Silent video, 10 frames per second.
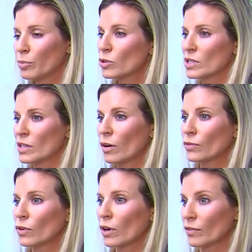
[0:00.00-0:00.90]
boost is
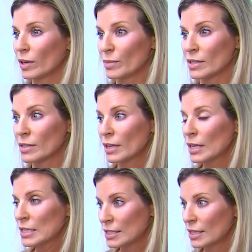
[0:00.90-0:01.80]
helpful. Our vitamin
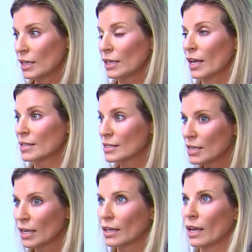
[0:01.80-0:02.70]
C and
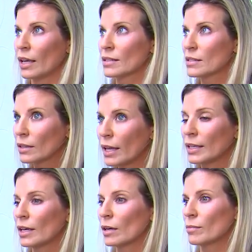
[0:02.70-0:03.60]
zinc and
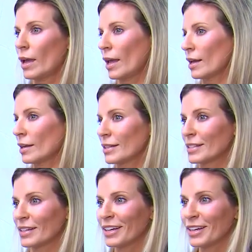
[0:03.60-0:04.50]
selenium
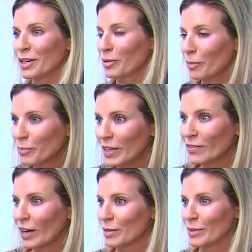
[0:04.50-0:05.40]
and uh, B
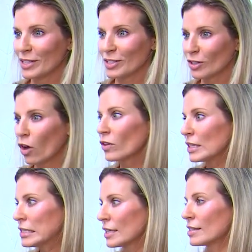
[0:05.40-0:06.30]
vitamins and all
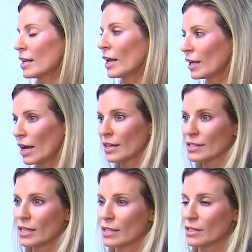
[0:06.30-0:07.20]
these things and
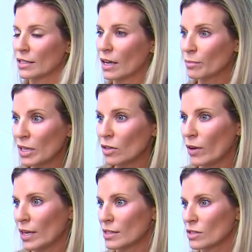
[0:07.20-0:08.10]
antioxidants and
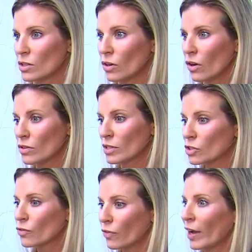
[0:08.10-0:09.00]
amino acids, they're all
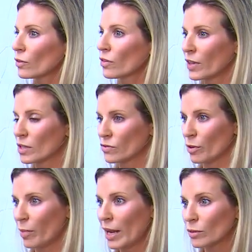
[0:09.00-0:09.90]
such vital things for
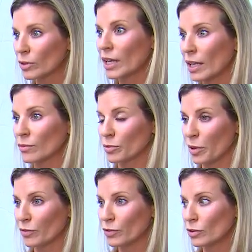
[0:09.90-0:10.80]
our body. We're getting them from
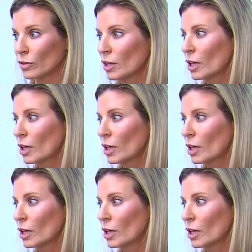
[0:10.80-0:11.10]
our food.